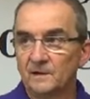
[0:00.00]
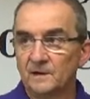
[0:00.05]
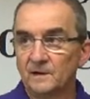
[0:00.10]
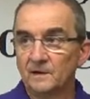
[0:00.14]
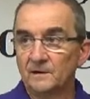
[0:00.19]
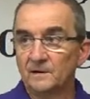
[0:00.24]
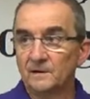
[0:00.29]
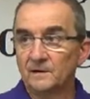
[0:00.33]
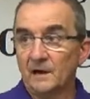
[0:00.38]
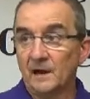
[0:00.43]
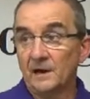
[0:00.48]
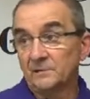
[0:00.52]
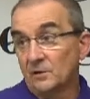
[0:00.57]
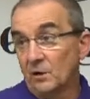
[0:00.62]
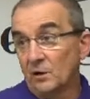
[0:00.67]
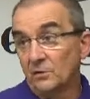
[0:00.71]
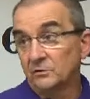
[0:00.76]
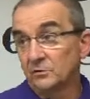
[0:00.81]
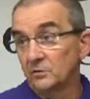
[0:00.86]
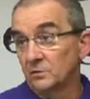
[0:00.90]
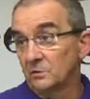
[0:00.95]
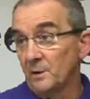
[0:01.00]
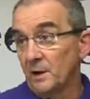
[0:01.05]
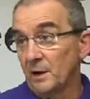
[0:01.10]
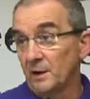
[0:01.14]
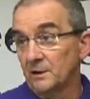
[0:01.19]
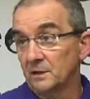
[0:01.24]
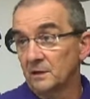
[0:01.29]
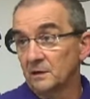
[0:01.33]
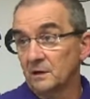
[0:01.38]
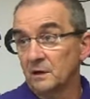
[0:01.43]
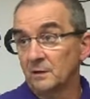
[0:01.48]
uh, I talked to her
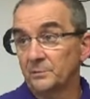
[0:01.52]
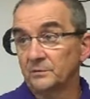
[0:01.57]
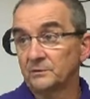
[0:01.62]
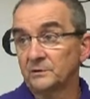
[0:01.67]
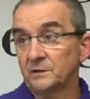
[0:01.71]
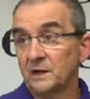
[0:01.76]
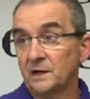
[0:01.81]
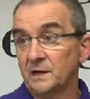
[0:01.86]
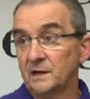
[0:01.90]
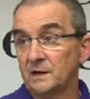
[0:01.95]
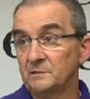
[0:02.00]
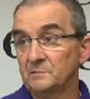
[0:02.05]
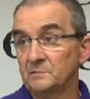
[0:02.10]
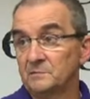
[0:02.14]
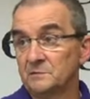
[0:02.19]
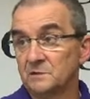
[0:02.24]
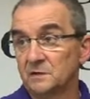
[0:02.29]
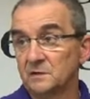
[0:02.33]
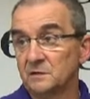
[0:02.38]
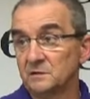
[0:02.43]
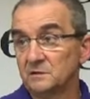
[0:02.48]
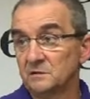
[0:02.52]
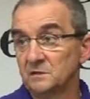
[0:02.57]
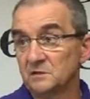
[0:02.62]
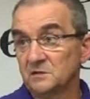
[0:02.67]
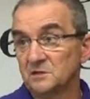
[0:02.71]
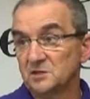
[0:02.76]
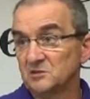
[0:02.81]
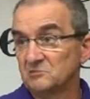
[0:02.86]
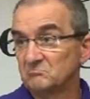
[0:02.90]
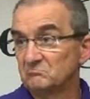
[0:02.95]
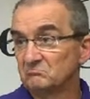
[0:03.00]
about it a couple times. Uh,
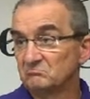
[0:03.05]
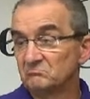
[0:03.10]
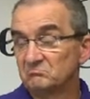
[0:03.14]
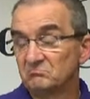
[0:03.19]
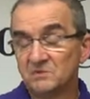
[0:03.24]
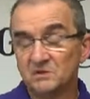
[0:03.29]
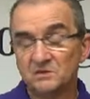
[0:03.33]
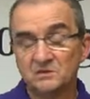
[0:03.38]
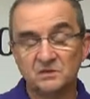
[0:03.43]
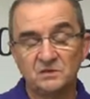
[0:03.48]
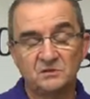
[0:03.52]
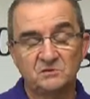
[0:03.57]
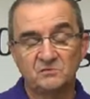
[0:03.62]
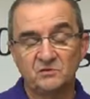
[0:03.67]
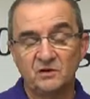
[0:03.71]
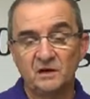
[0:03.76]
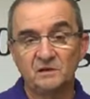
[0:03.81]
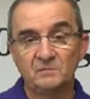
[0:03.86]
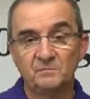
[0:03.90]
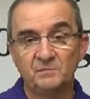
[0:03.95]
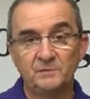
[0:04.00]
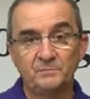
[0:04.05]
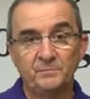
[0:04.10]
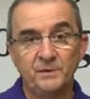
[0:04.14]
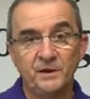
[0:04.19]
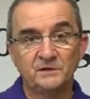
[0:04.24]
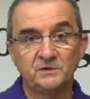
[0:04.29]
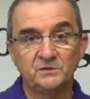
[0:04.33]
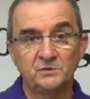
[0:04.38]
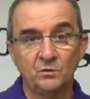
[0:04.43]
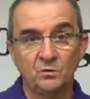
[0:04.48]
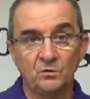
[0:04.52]
just just tried to be
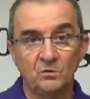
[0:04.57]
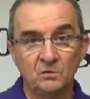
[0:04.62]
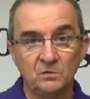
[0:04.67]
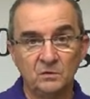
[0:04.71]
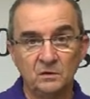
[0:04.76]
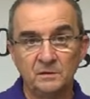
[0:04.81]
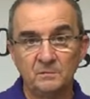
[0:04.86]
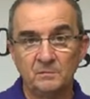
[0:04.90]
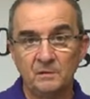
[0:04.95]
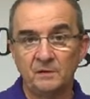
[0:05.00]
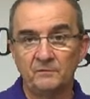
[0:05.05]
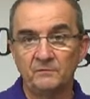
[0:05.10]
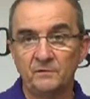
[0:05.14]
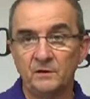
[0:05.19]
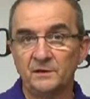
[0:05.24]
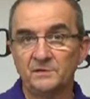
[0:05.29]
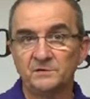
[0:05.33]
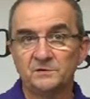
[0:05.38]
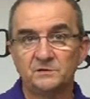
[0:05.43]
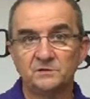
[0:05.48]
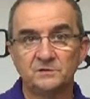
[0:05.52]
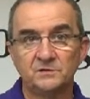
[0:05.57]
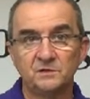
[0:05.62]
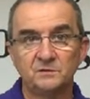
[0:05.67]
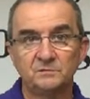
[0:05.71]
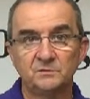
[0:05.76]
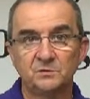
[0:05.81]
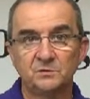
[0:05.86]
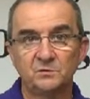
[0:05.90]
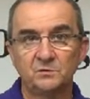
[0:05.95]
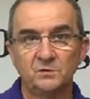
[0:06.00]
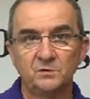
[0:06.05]
pastoral in my
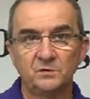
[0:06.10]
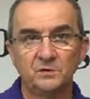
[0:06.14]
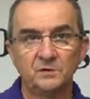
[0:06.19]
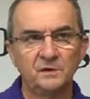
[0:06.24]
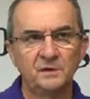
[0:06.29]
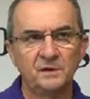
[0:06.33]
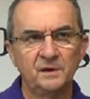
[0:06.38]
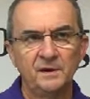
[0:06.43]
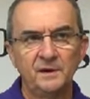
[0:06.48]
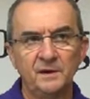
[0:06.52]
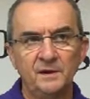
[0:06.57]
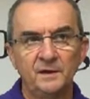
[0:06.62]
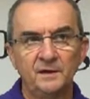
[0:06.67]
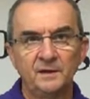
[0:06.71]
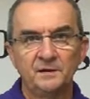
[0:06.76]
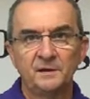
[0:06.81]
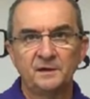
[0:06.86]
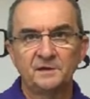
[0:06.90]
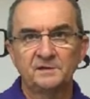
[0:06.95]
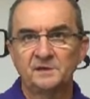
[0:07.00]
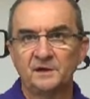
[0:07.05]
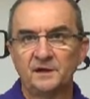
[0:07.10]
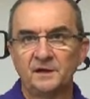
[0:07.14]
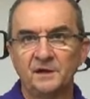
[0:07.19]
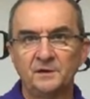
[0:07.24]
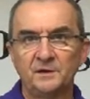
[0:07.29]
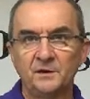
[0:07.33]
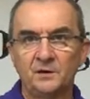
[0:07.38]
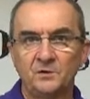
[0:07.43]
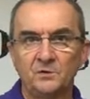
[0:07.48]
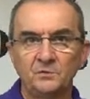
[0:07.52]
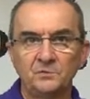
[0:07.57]
relationship to her. And next thing I
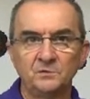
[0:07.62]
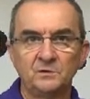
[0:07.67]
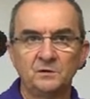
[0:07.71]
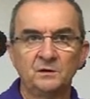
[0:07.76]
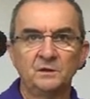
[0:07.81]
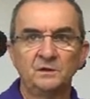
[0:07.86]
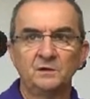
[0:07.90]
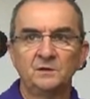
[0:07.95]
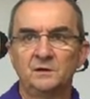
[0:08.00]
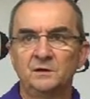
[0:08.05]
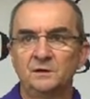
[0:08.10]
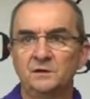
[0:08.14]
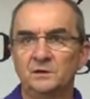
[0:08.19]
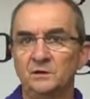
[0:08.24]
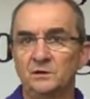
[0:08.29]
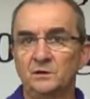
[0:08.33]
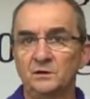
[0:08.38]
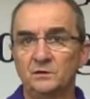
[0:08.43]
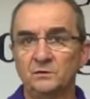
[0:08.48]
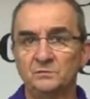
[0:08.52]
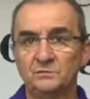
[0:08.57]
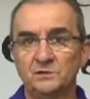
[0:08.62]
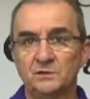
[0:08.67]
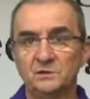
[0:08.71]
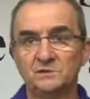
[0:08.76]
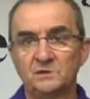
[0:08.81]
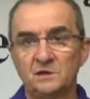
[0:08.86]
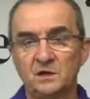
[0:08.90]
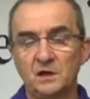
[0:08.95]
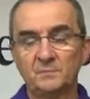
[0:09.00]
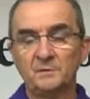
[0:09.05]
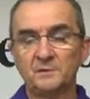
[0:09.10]
know, you know,
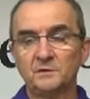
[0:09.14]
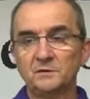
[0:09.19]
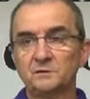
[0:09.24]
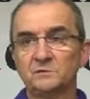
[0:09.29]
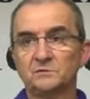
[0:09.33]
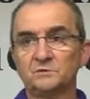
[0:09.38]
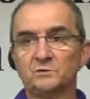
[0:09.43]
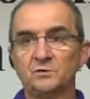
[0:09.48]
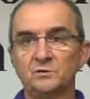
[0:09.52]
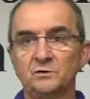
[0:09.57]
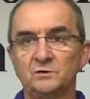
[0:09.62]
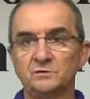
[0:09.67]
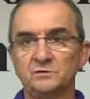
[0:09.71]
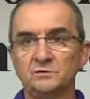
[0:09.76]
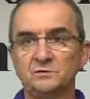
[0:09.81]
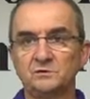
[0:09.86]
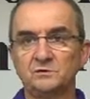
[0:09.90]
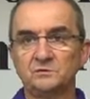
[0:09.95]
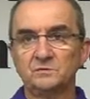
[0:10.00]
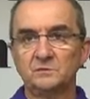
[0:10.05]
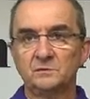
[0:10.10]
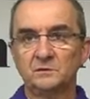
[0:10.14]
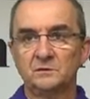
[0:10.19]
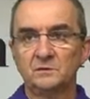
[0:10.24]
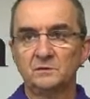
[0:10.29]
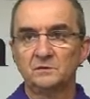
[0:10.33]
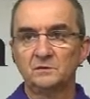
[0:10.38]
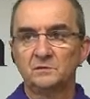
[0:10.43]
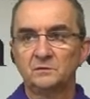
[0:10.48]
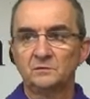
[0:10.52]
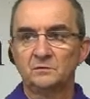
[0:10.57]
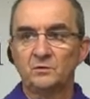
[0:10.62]
she's coming to church
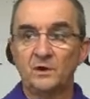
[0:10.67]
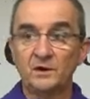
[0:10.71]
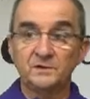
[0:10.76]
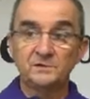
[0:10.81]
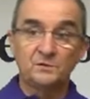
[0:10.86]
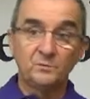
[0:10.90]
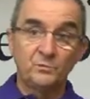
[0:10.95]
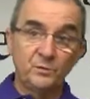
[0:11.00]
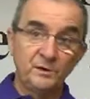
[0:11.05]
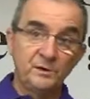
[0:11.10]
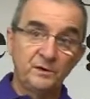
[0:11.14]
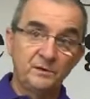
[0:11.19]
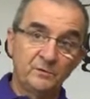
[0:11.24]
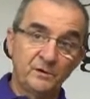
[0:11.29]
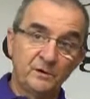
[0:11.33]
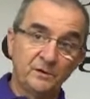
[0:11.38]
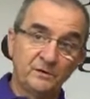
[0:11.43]
twice a week